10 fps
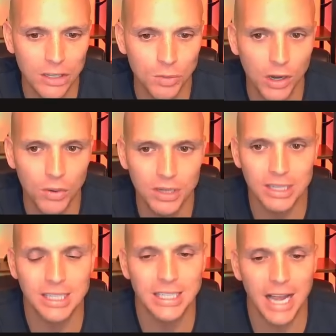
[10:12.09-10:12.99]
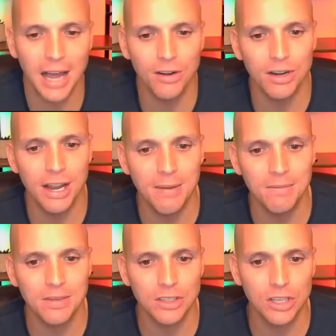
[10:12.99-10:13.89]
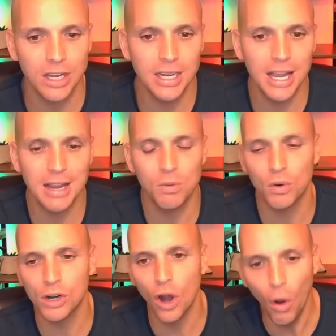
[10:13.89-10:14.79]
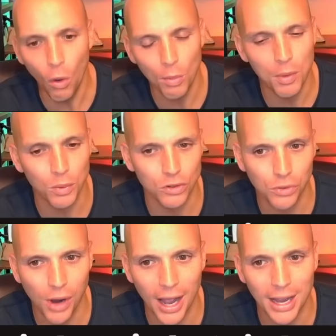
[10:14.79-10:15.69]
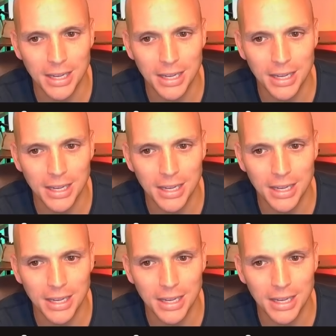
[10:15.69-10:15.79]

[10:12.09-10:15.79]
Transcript: As we go into Saturday, Sunday, we're cold, but we're dry.